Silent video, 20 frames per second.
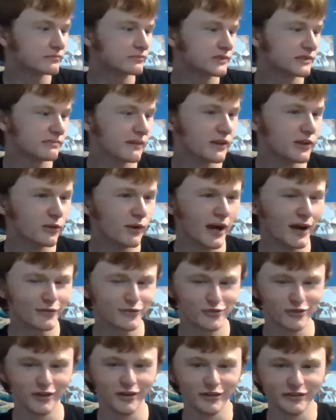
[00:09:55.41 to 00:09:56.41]
It's my new
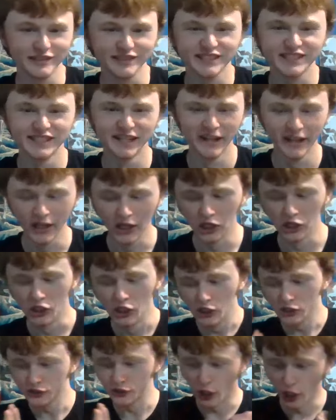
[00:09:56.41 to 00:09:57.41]
outro, just
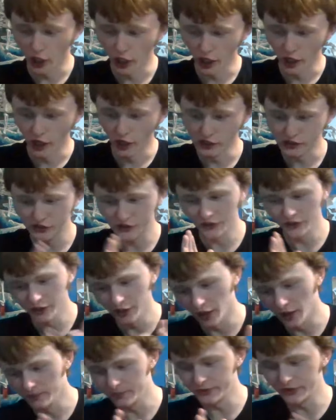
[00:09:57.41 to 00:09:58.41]
that's the
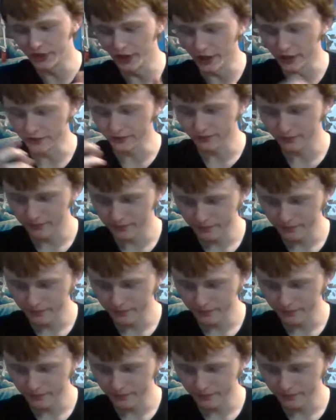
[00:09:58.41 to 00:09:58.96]
update.